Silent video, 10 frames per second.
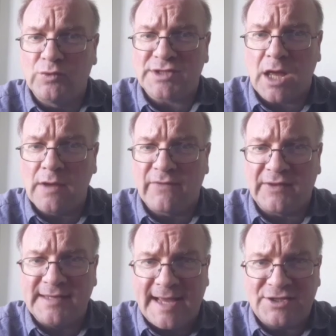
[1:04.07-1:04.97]
rules over
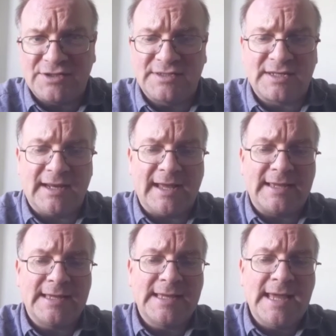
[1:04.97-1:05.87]
the nations
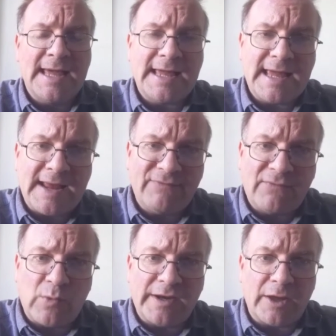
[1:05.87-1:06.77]
today, even
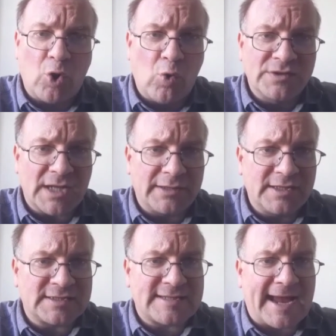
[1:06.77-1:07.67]
if we don't always
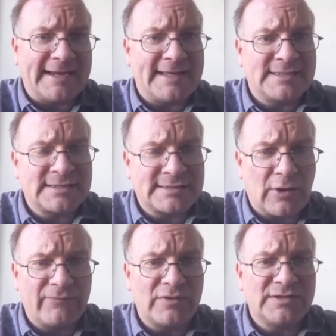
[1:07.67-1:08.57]
understand his
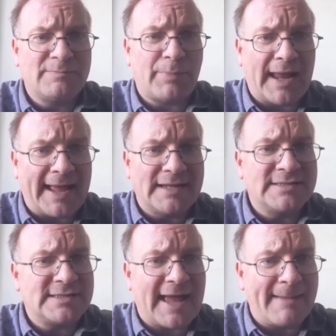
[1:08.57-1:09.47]
sovereign
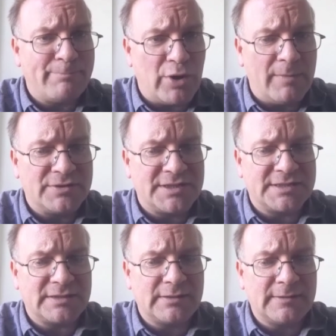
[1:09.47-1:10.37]
plans and
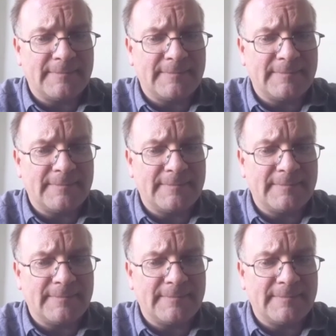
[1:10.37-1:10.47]
purposes.